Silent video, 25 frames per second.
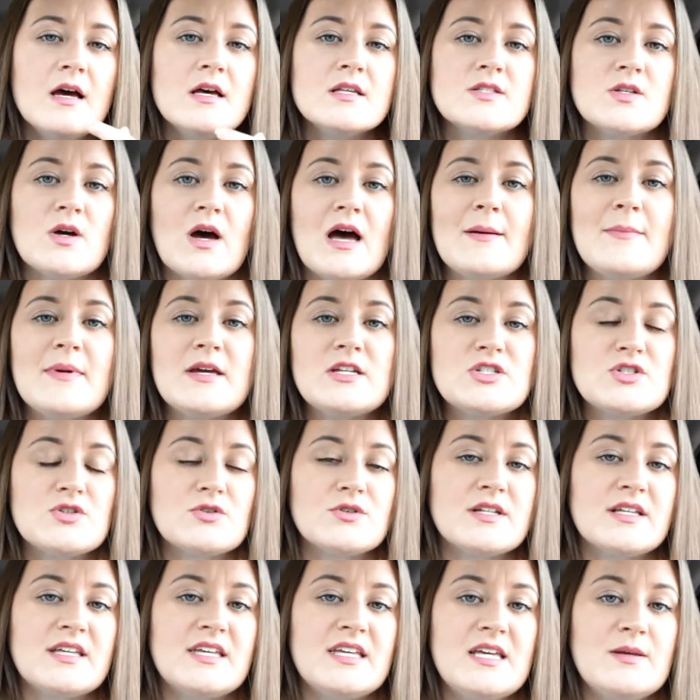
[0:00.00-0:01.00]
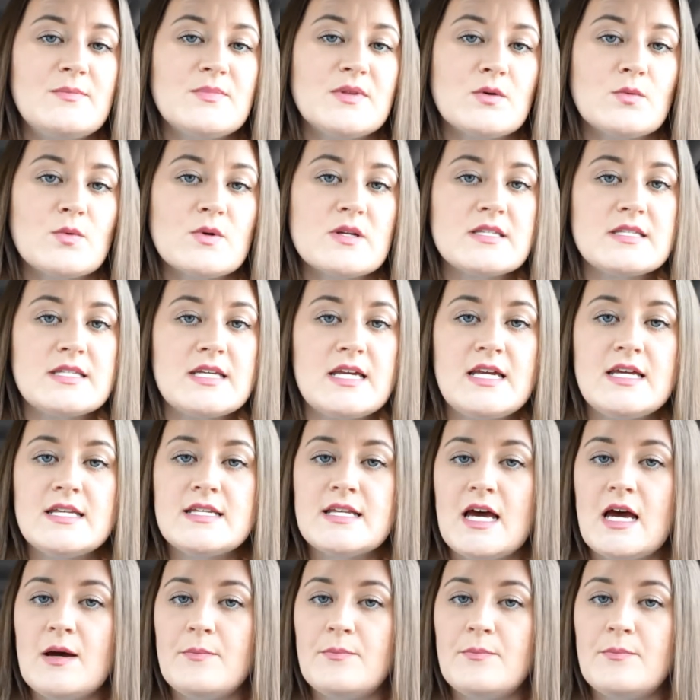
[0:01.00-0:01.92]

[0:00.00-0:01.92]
So I made sure to keep the receipt.